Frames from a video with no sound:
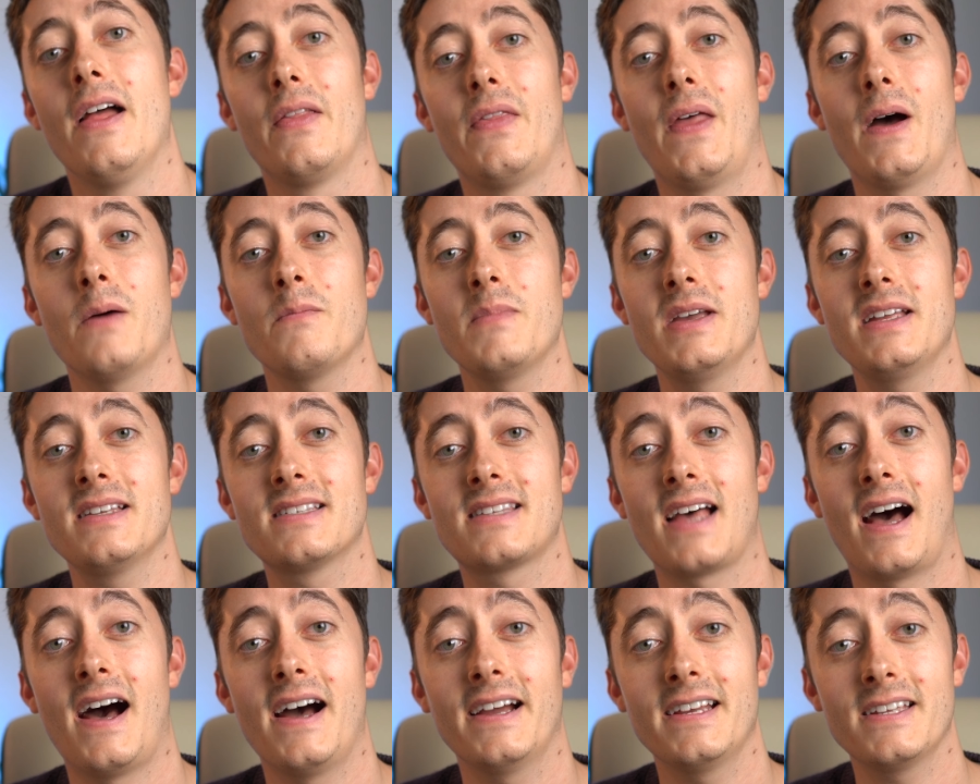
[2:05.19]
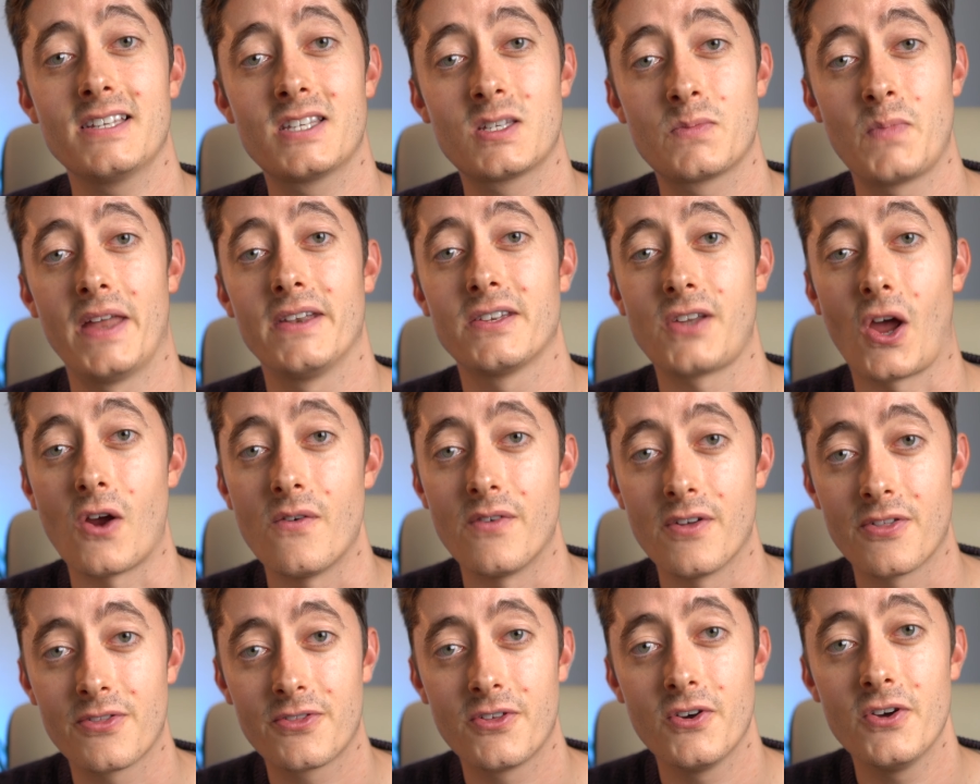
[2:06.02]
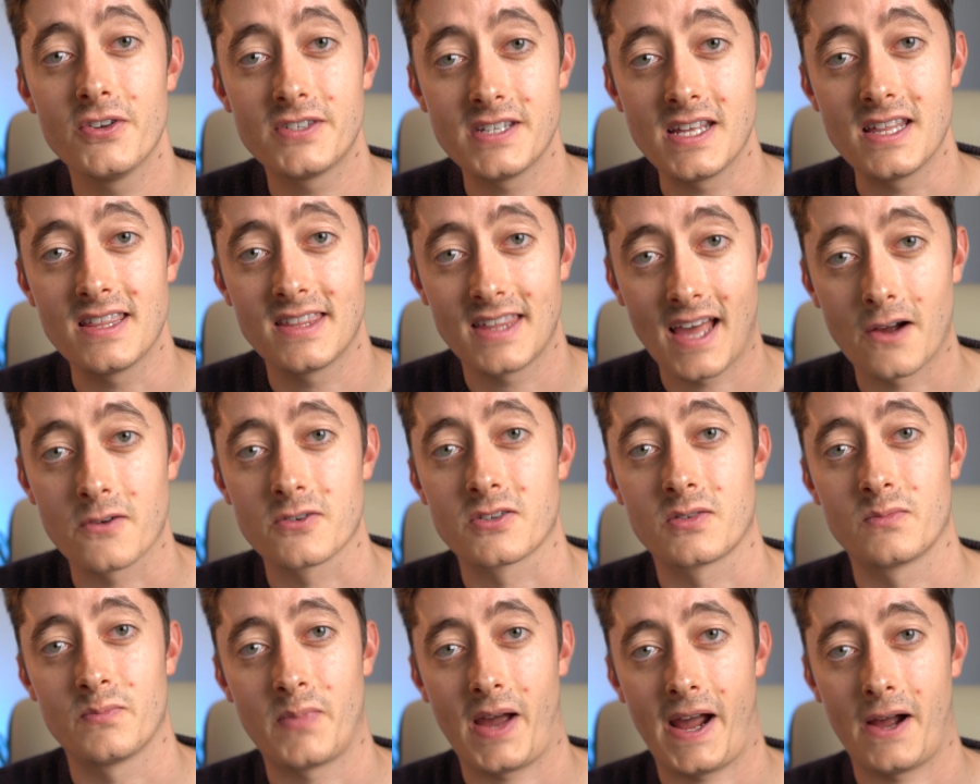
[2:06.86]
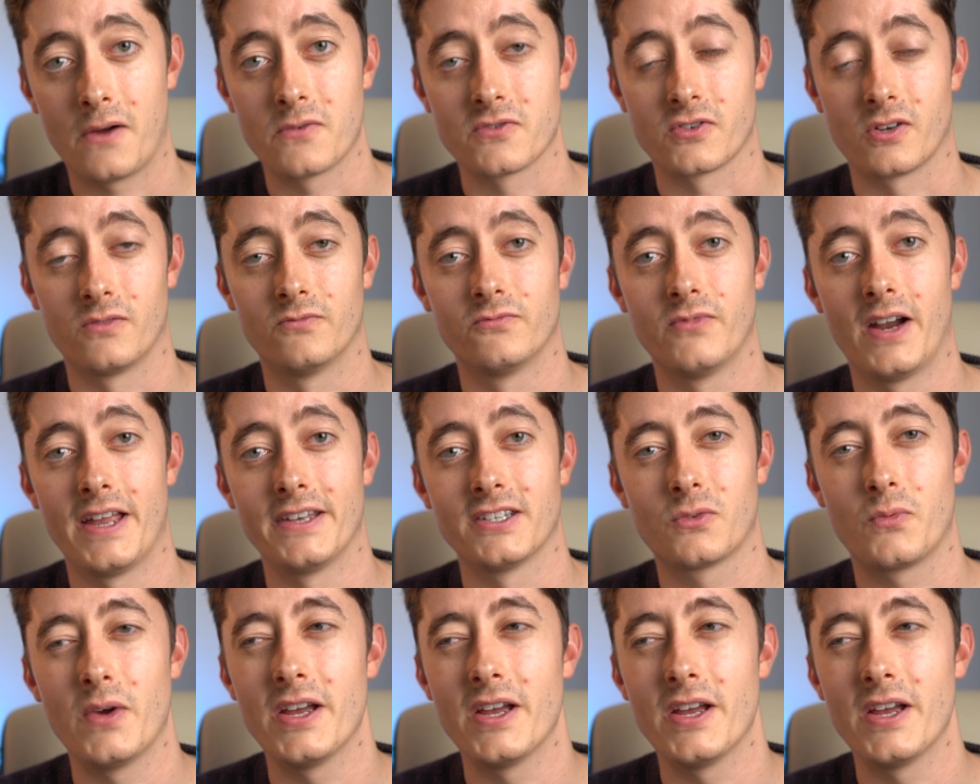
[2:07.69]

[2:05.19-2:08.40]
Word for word: that means that I had spent over £30,000 on rent,